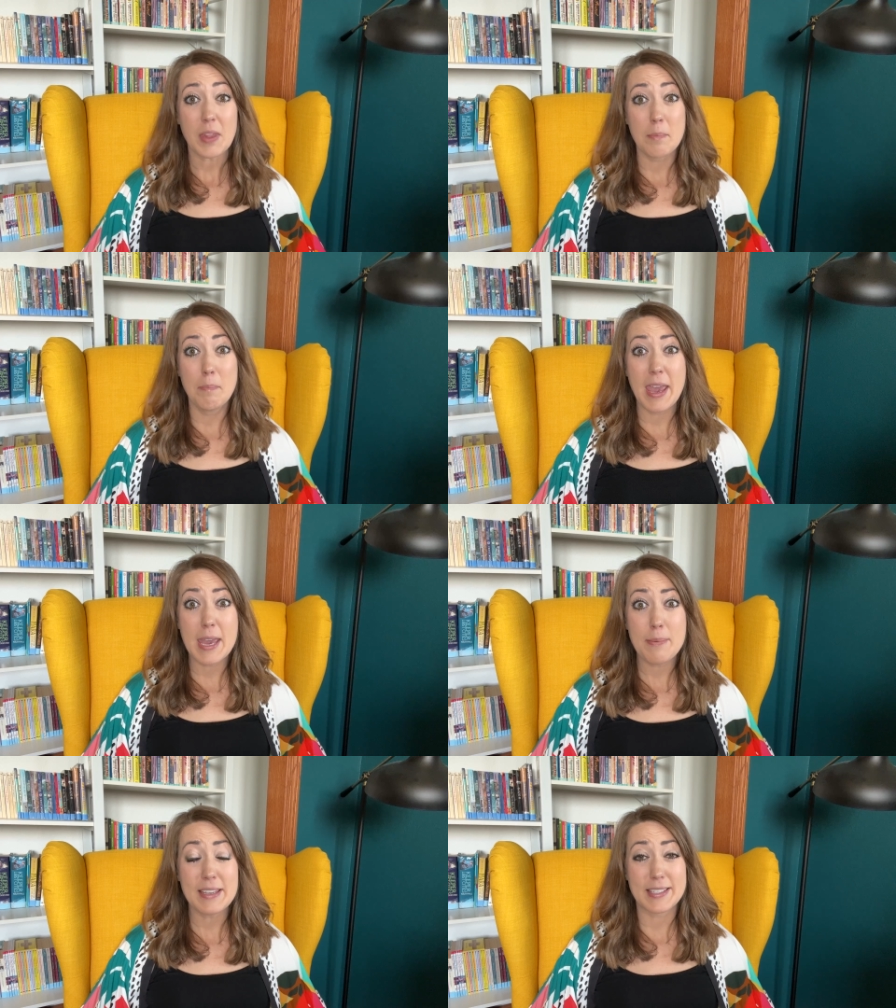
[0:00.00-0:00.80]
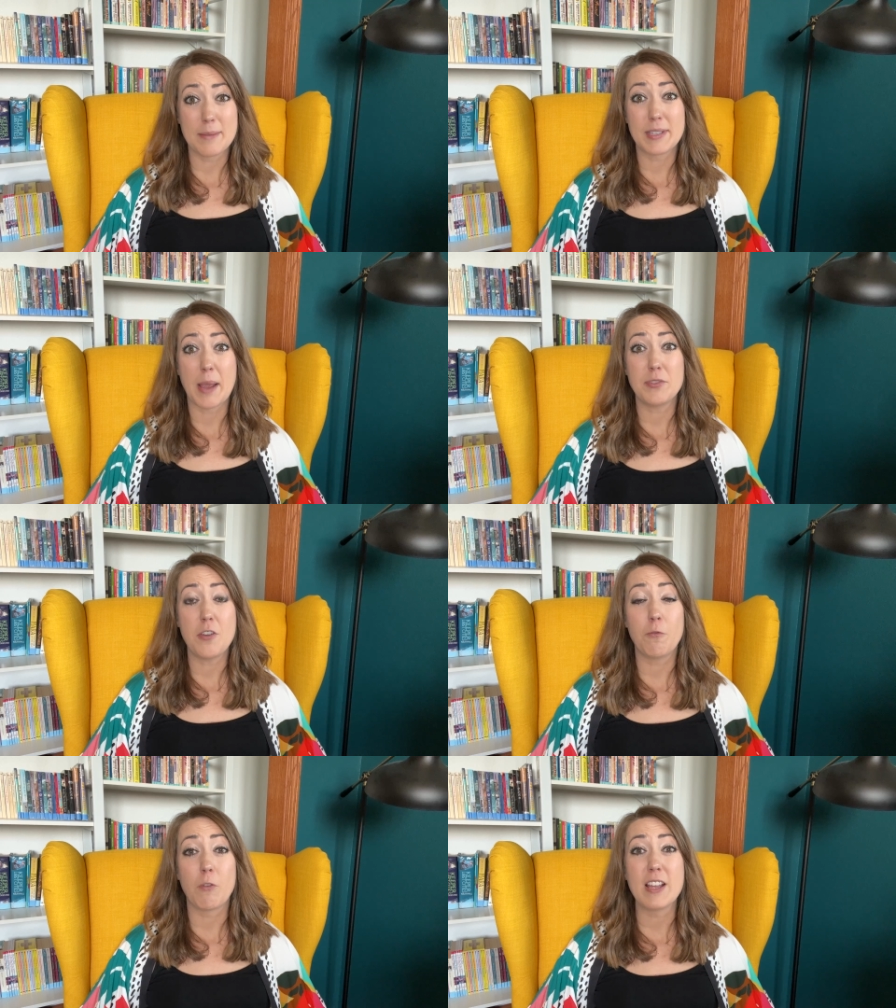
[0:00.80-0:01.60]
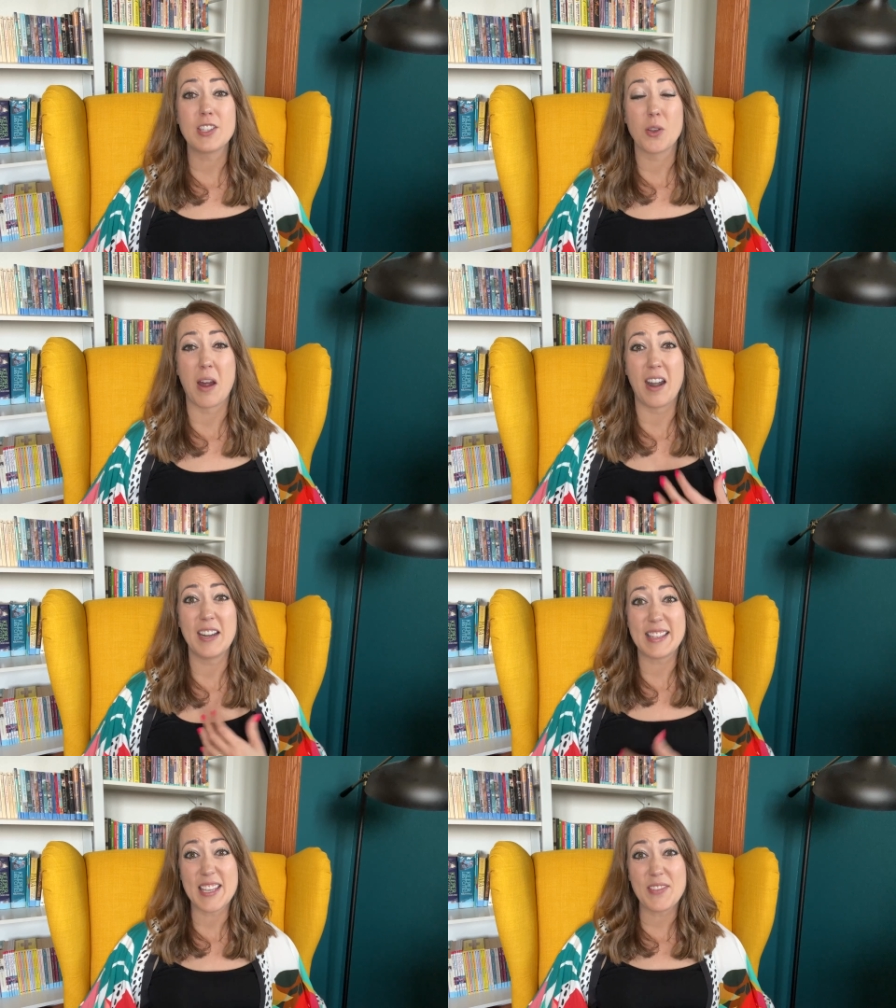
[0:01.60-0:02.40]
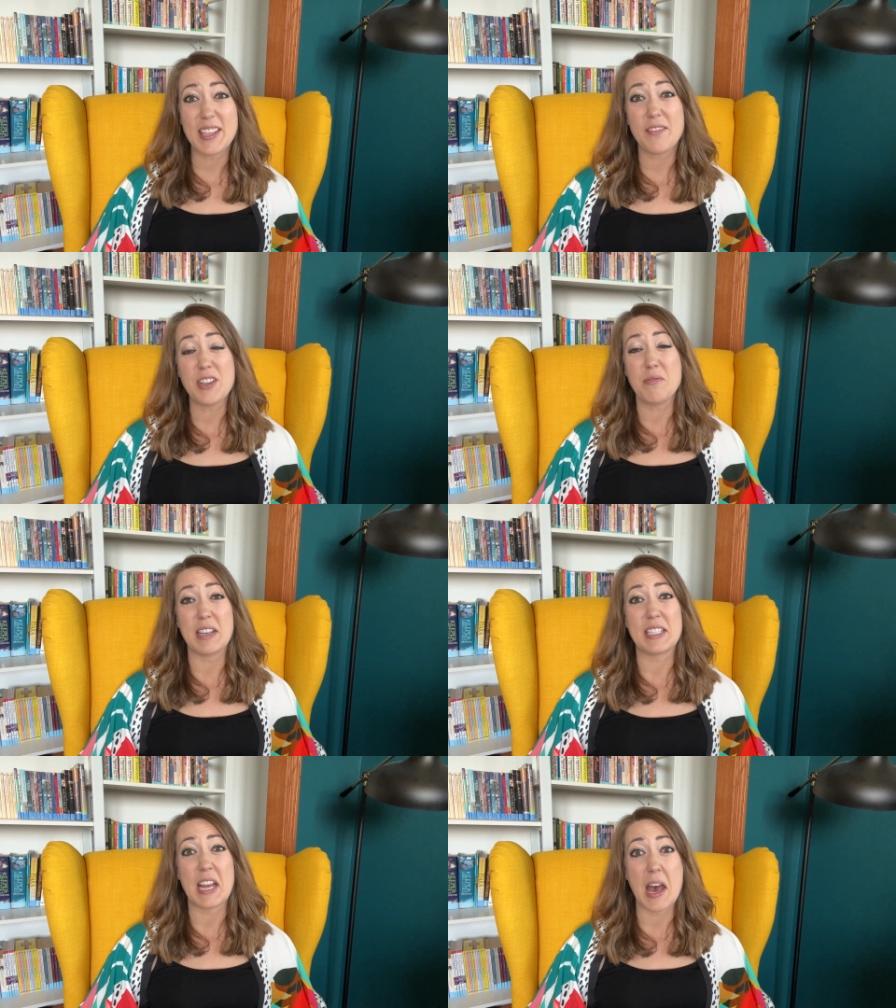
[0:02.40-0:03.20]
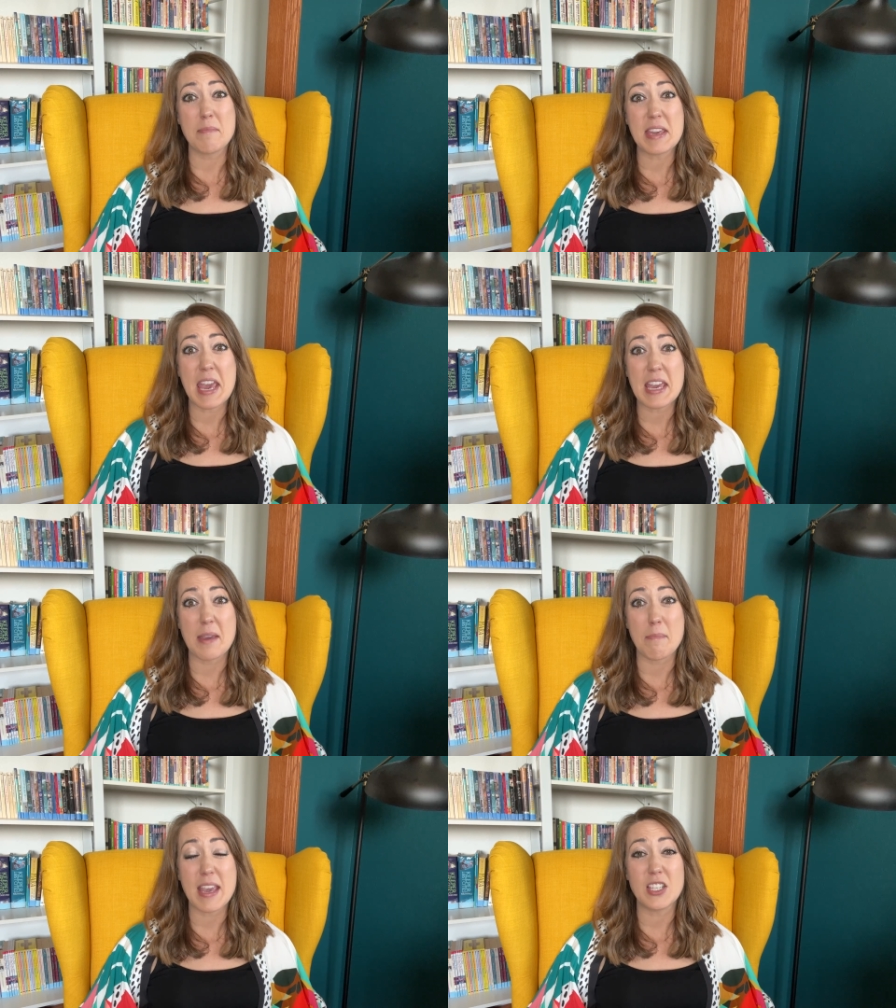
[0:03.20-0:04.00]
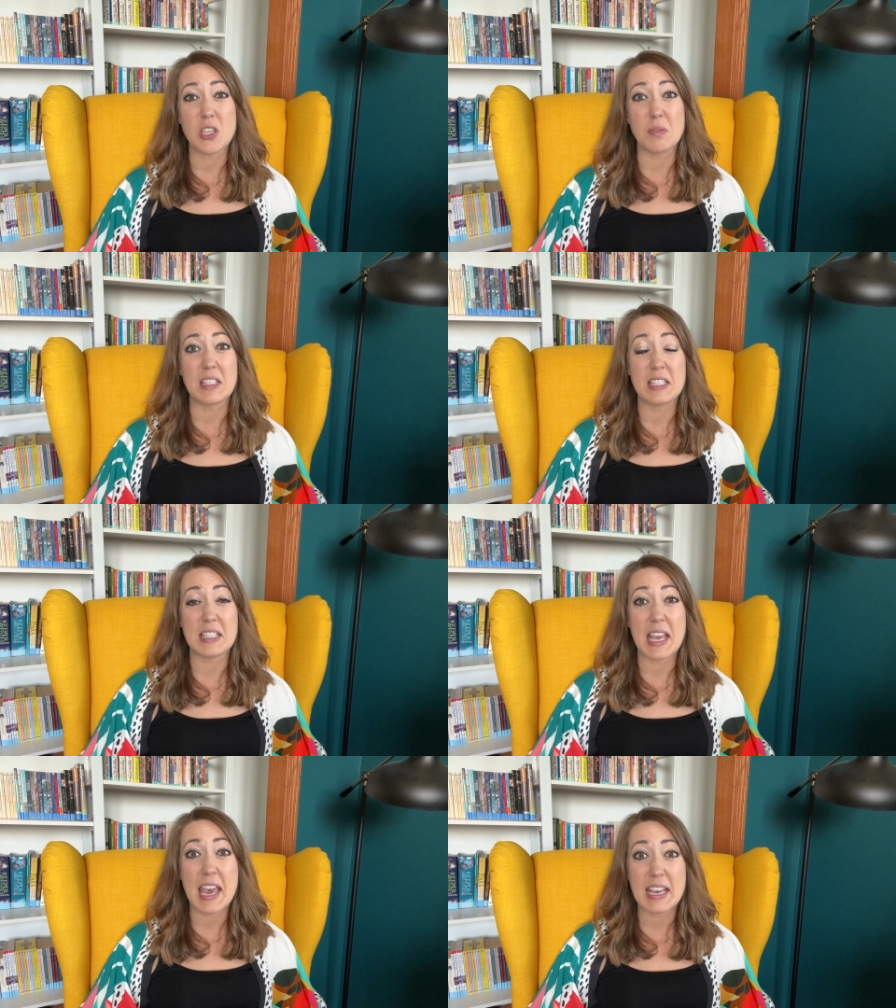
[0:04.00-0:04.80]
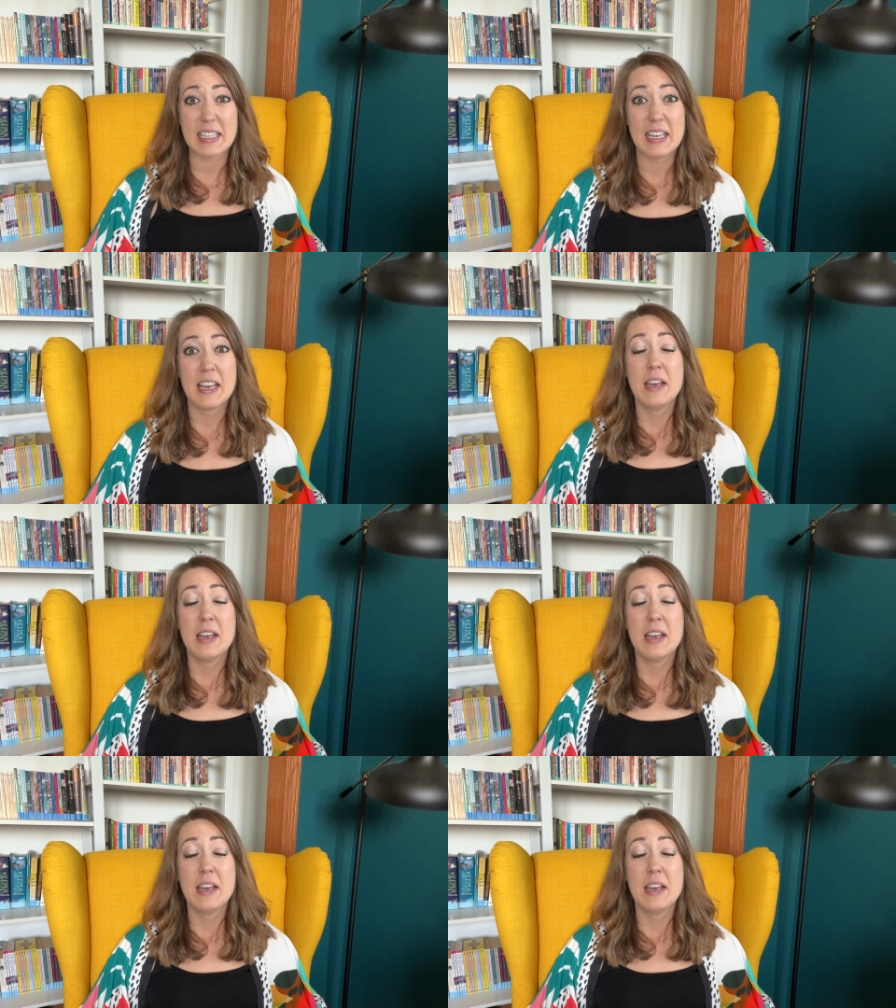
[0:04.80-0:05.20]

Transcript: Maybe sometimes you've run so hard it's even giving you a tummy ache, it makes you sick.